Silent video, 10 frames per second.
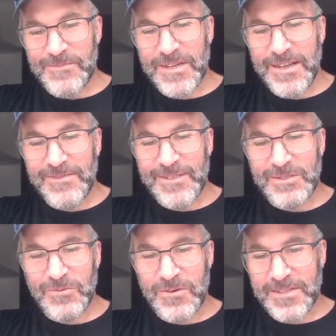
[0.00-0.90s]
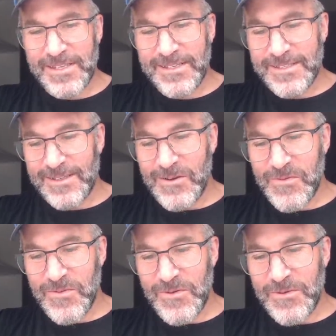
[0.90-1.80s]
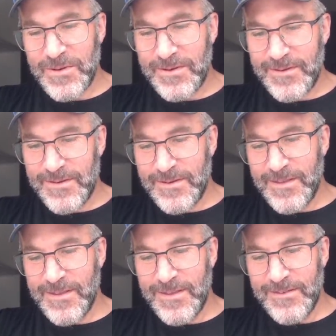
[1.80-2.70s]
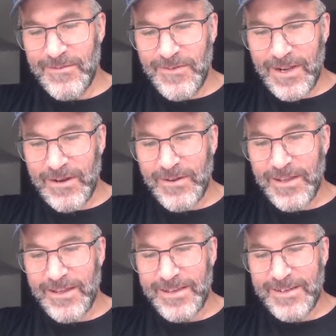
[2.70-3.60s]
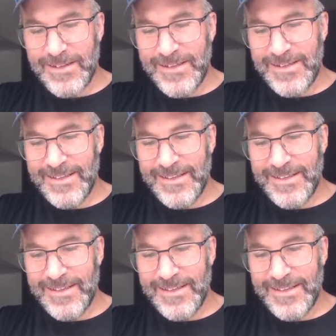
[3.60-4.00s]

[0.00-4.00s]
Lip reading: I'm going to have to sort these and go through, and Flareon,